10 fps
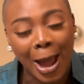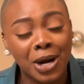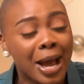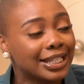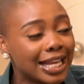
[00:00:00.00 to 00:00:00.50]
I
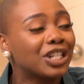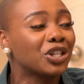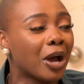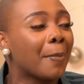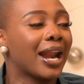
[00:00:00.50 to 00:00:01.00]
know I set
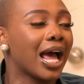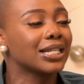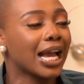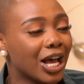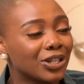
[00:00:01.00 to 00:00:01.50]
you up and I was
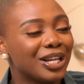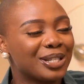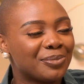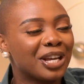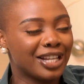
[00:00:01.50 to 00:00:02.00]
like, I was going
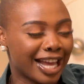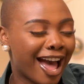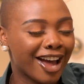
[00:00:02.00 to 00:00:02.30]
to make it